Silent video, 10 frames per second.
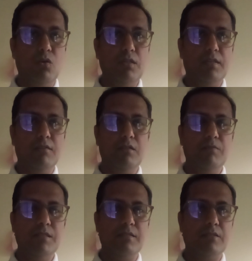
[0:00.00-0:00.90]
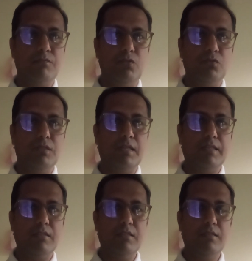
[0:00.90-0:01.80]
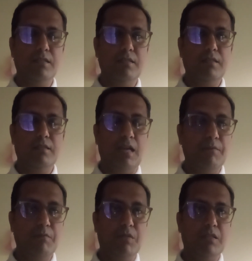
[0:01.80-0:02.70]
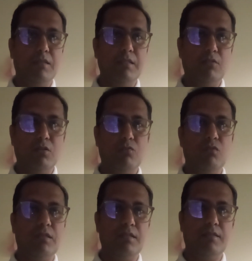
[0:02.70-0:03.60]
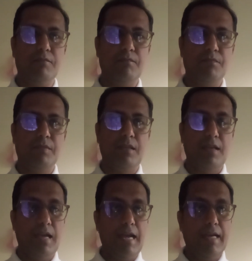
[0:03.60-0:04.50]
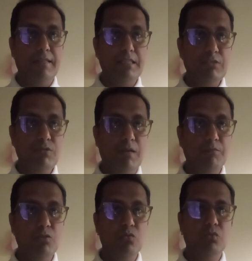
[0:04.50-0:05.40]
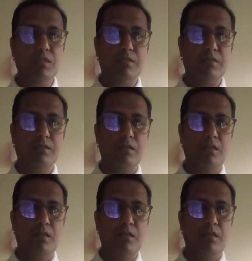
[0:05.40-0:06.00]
on a regular basis, fortnight, year, I mean monthly or quarterly. And you have to do this.